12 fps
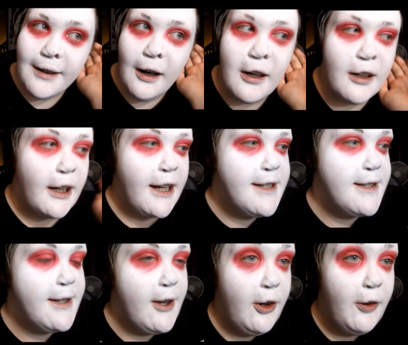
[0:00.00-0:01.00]
Alright,
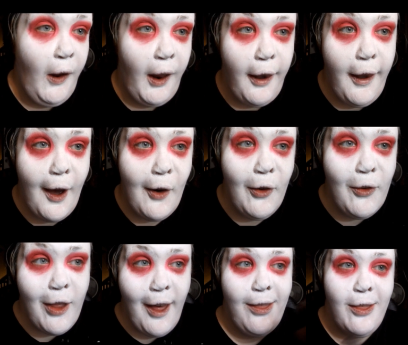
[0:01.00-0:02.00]
so now
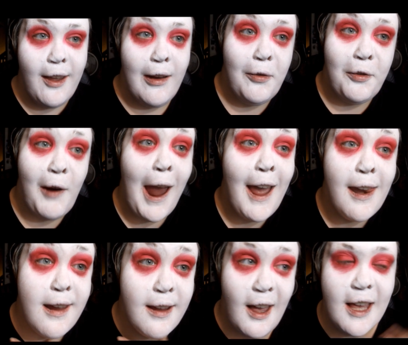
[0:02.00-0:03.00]
that the
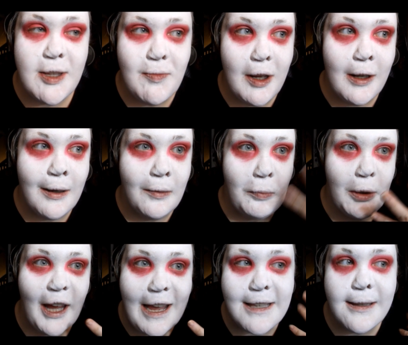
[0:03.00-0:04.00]
red has been
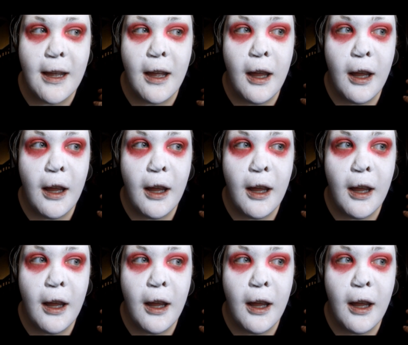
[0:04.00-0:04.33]
placed,